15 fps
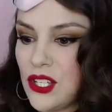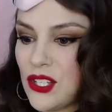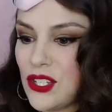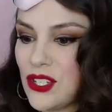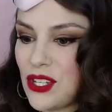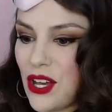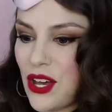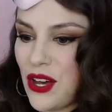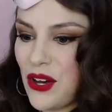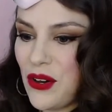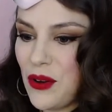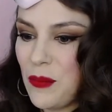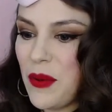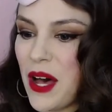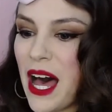
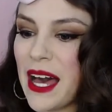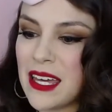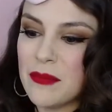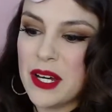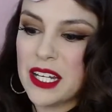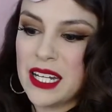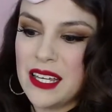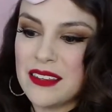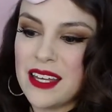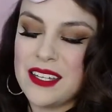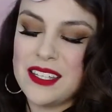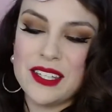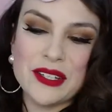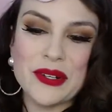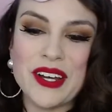So pocket money.
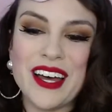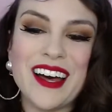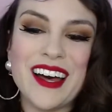Thank you.